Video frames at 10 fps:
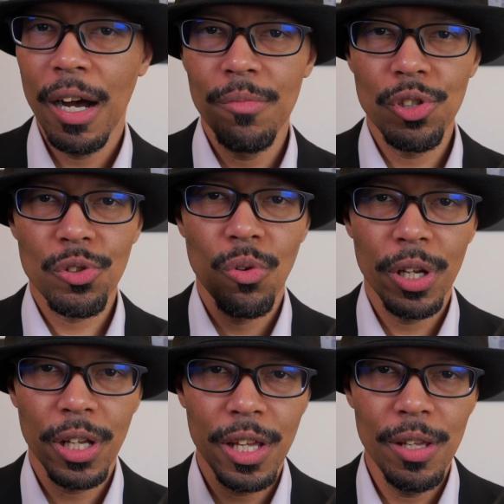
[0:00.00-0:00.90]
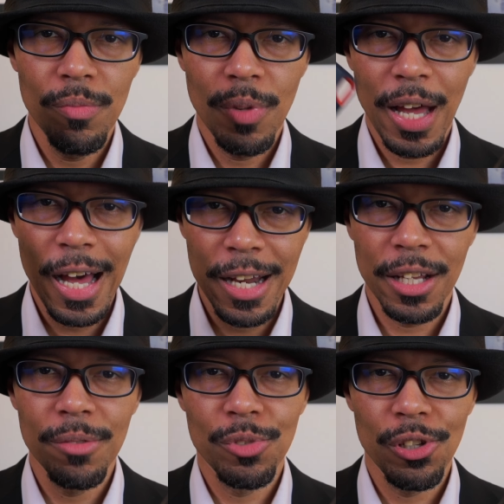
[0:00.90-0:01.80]
I'm just going to keep
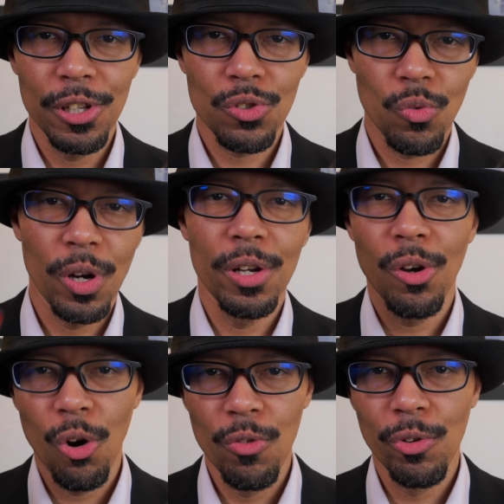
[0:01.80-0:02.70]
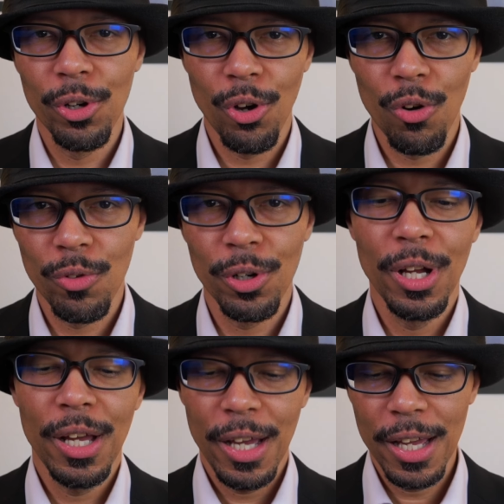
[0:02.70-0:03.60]
adding them to this one over and over,
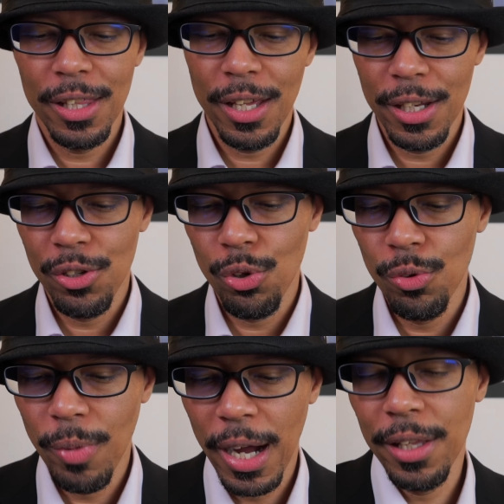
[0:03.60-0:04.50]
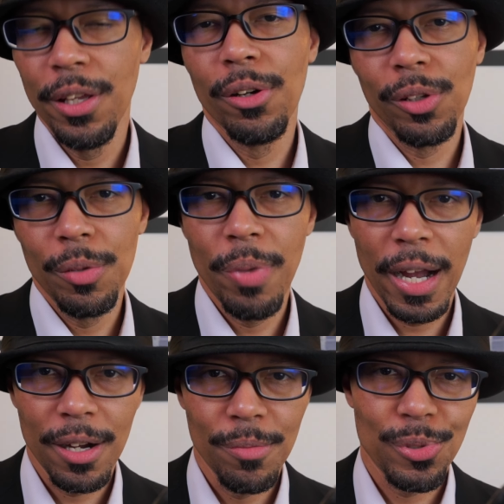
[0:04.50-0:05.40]
and then do my yearly
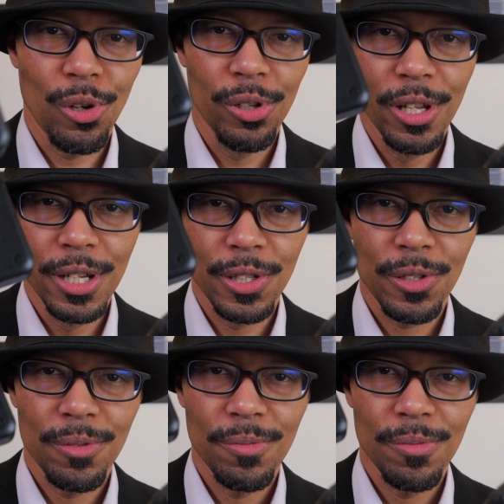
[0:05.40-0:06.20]
backups on this.